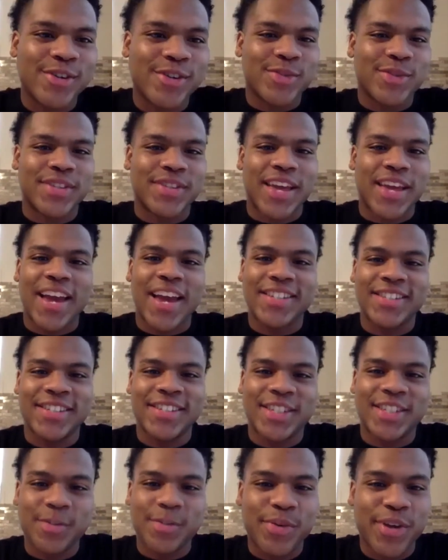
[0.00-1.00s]
Ulis was the
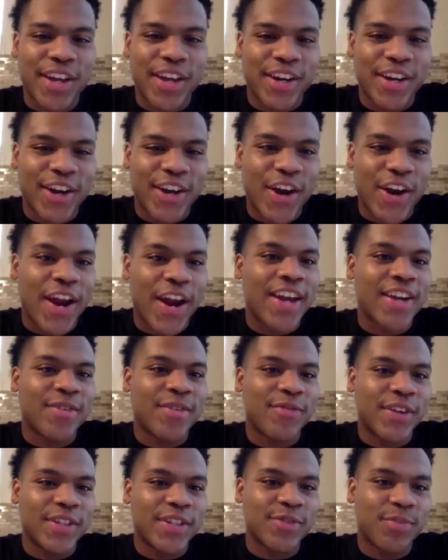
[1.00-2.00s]
SEC Player of the Year and
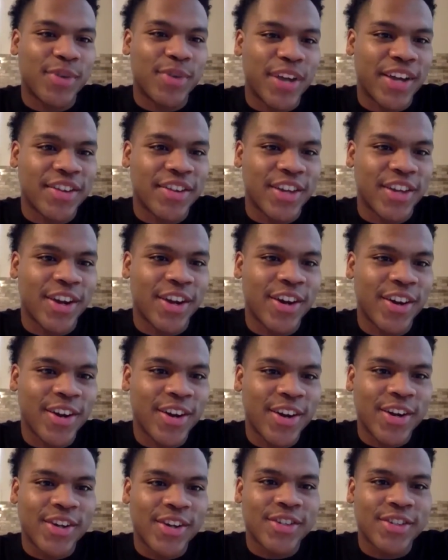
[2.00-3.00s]
Defensive Player of the Year.
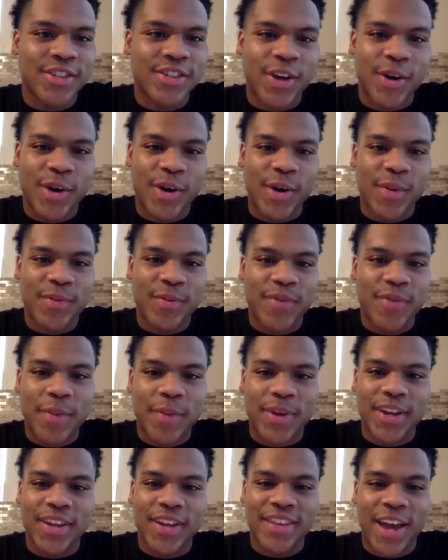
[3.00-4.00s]
So if
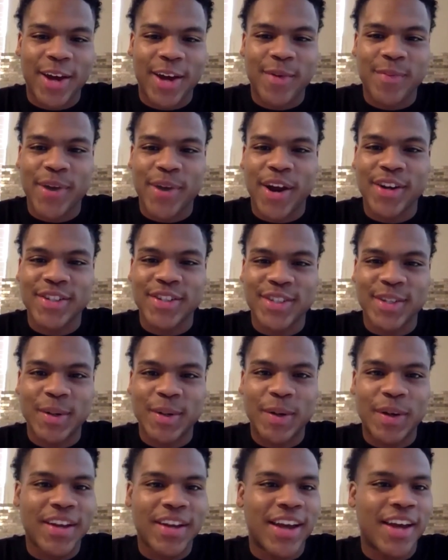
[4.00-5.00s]
I'm getting that comparison,
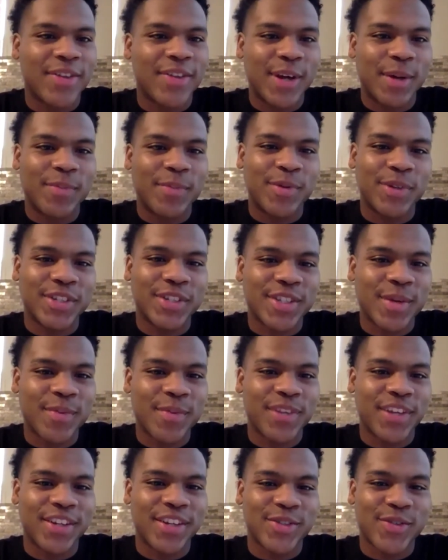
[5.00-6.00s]
I think I'm doing
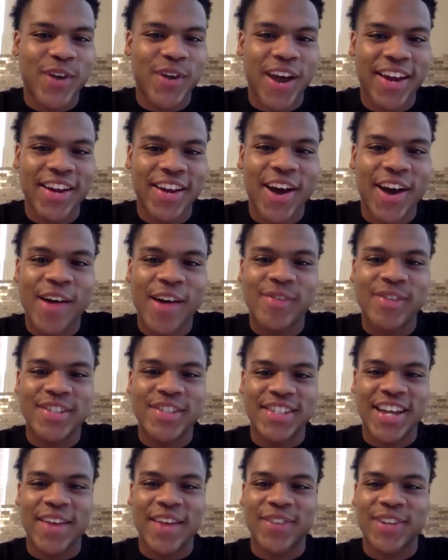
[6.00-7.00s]
some things right.
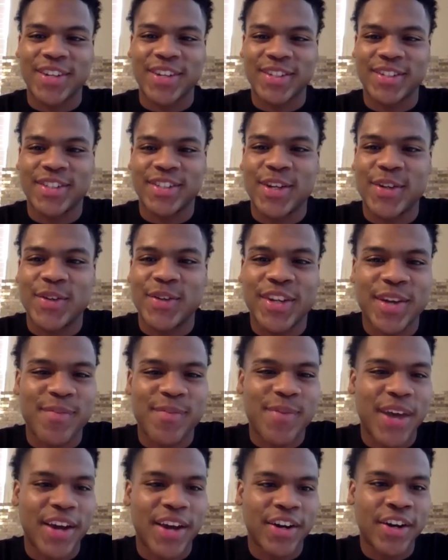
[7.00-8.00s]
Obviously, I have to continue to
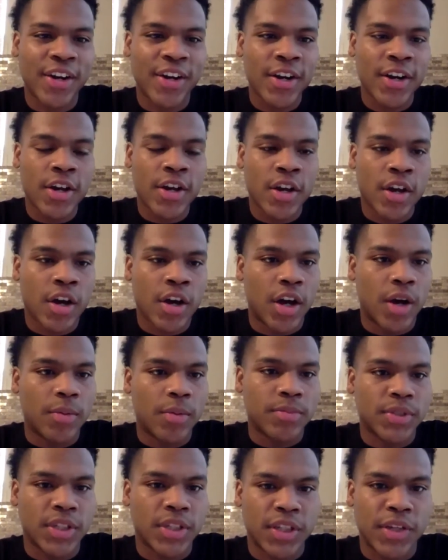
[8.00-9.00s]
get better
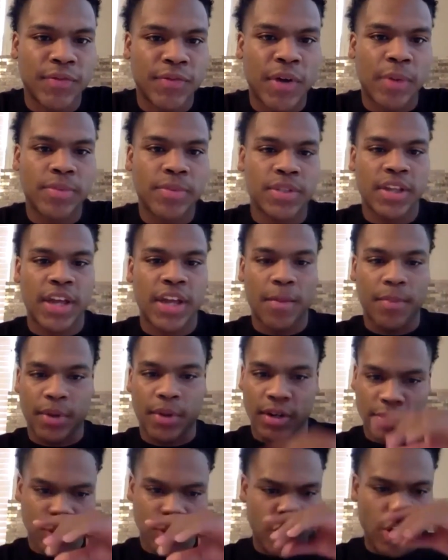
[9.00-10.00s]
to live up to that.
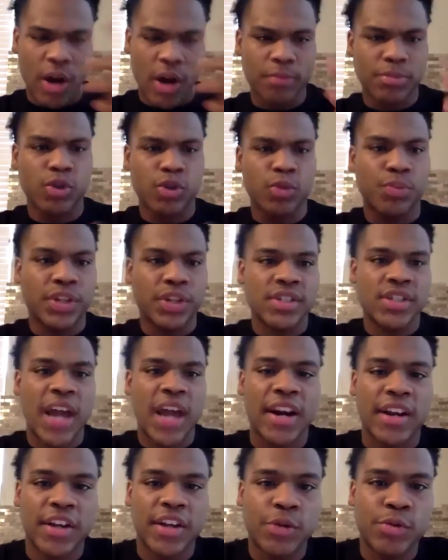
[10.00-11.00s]
But, you know, I'm super
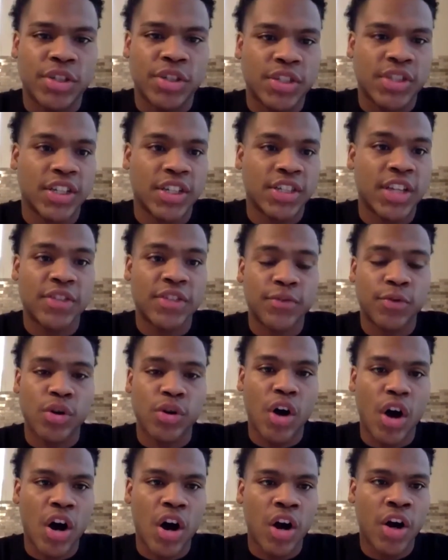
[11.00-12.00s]
excited. He was a successful
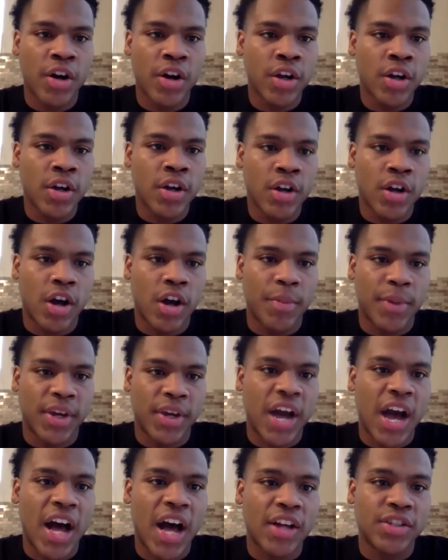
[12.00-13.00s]
guard in
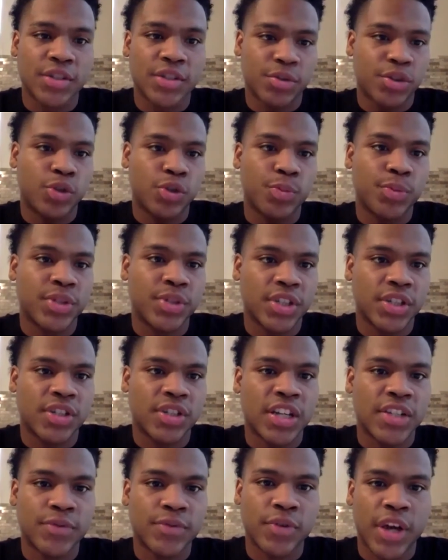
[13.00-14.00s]
college and super
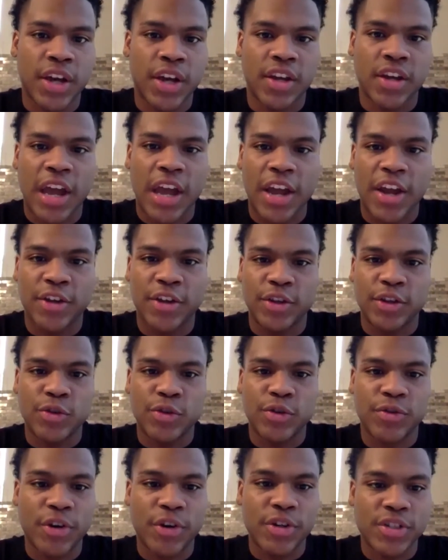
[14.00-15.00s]
successful here at the
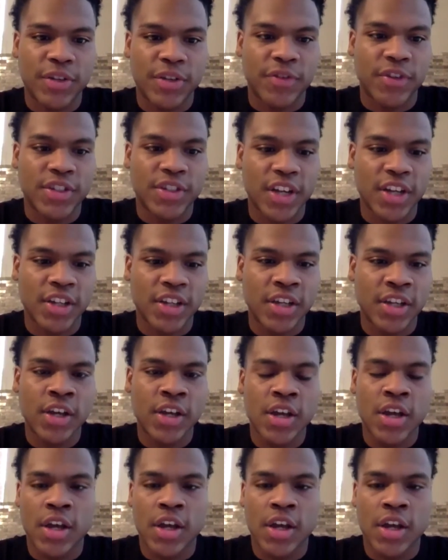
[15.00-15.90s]
University of Kentucky.